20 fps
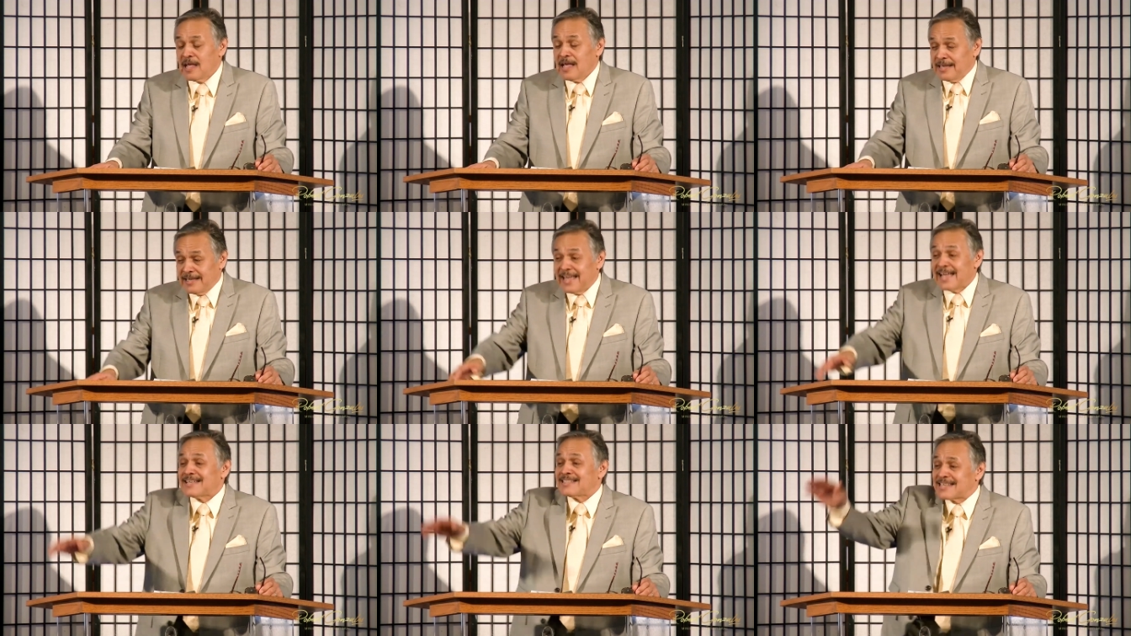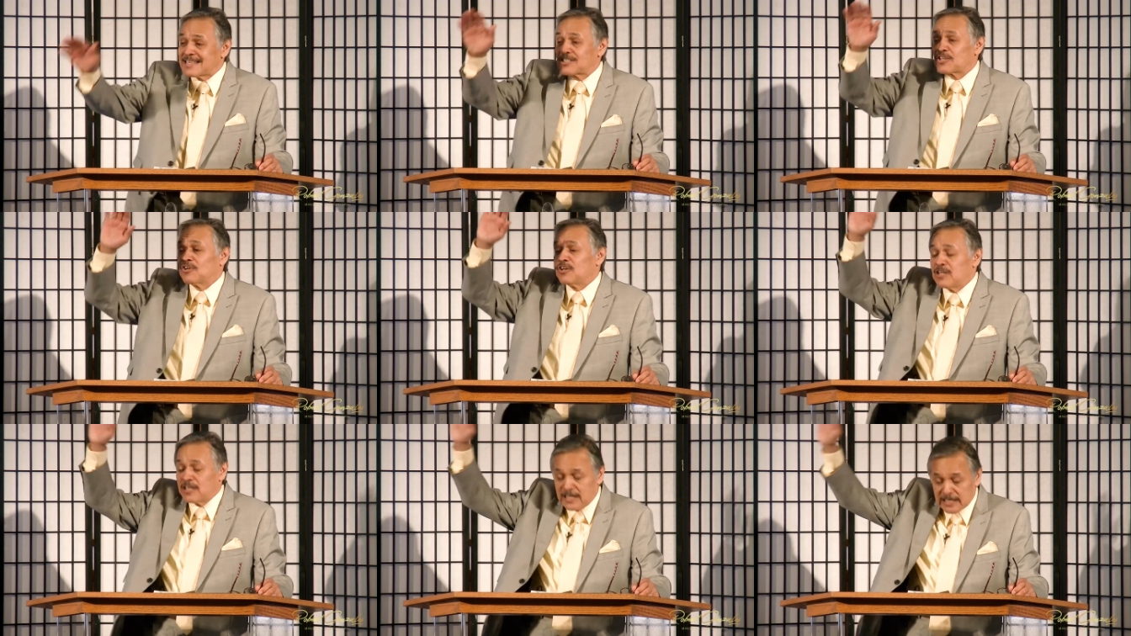Yes, it's
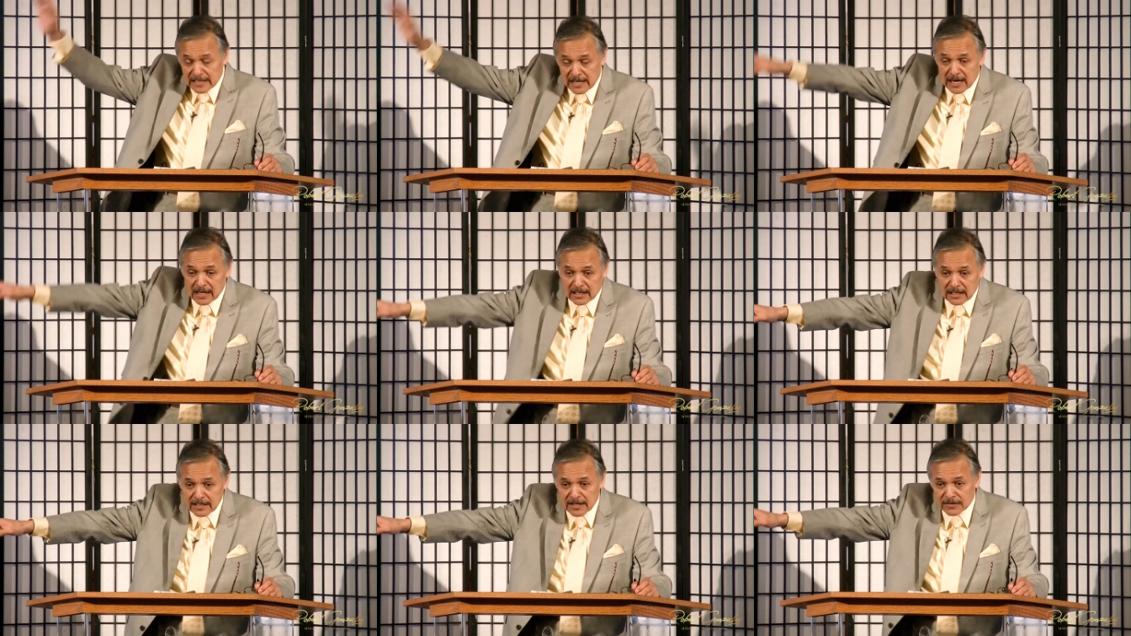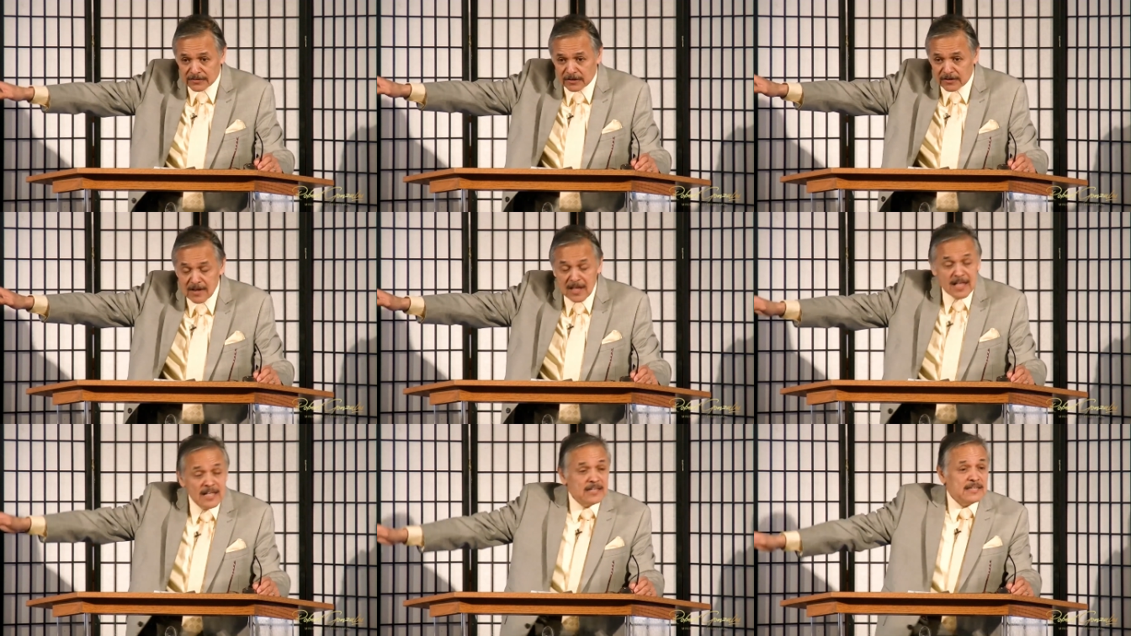going to get ugly out
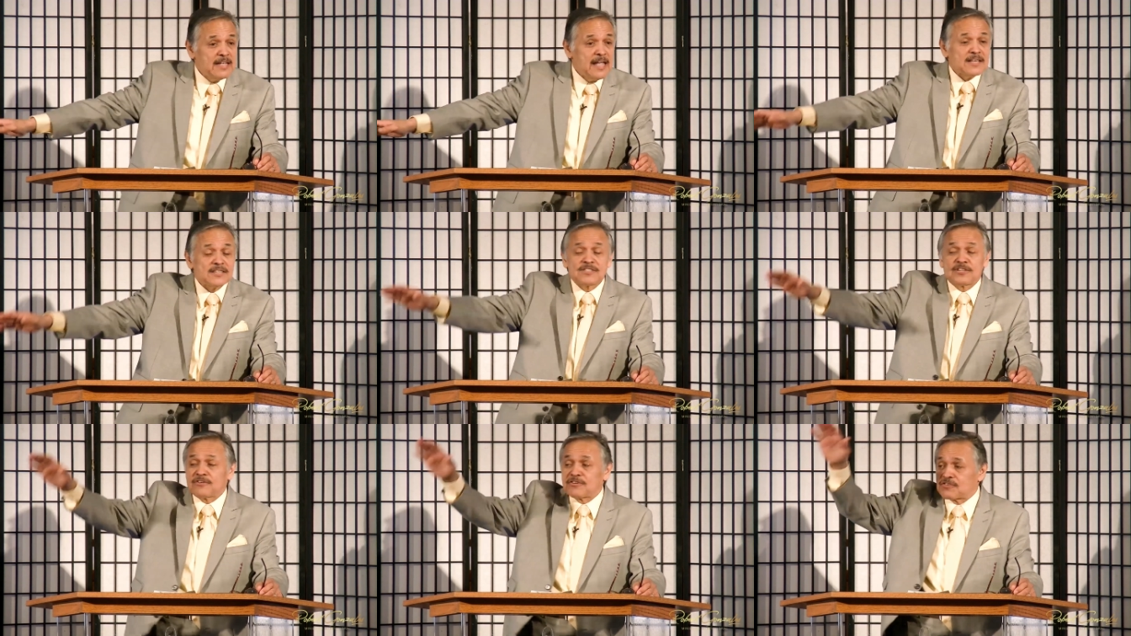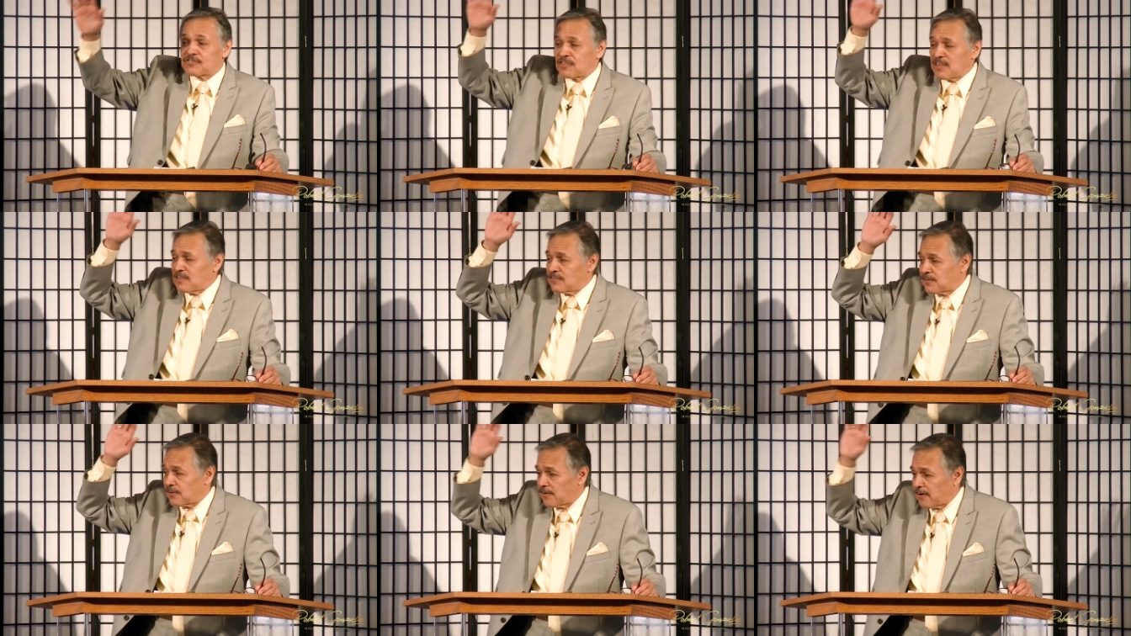there. Yes, there's
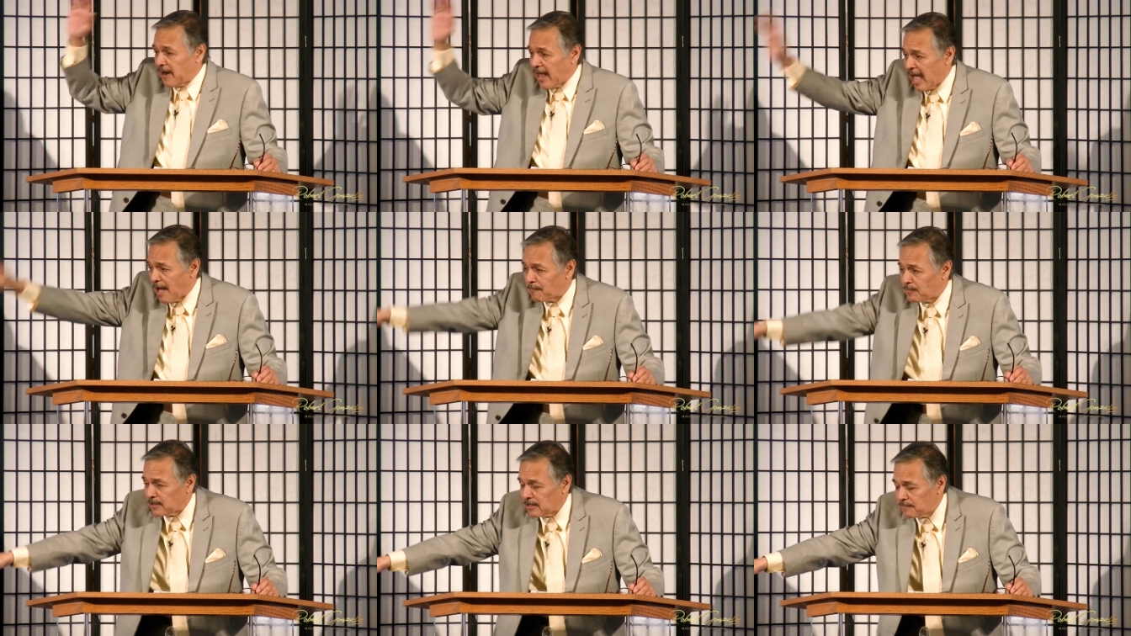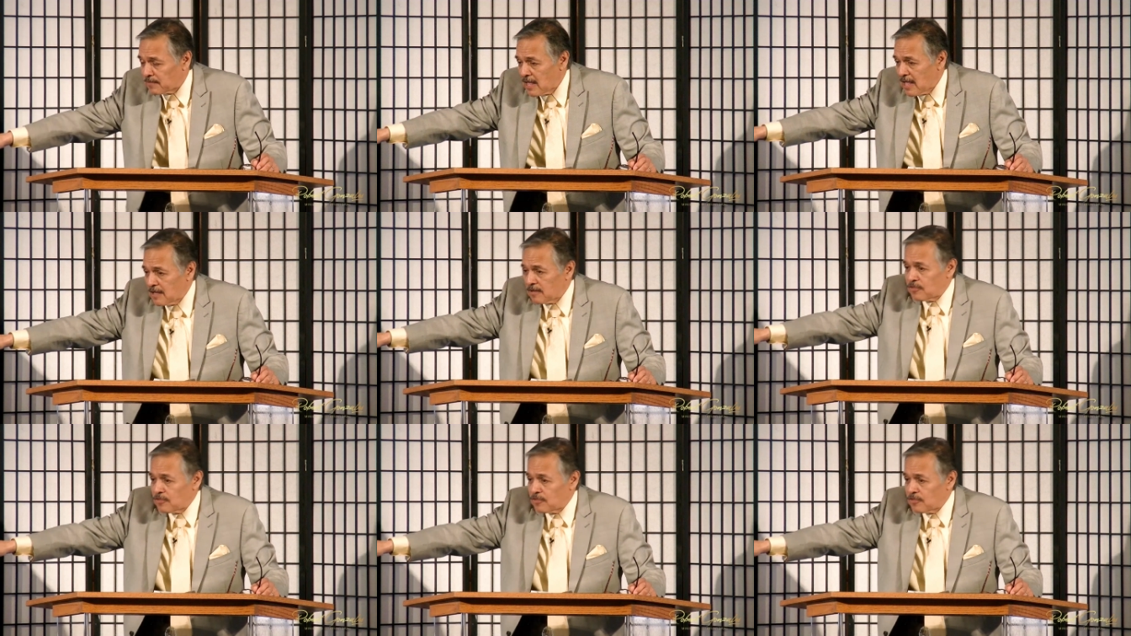things that are happening.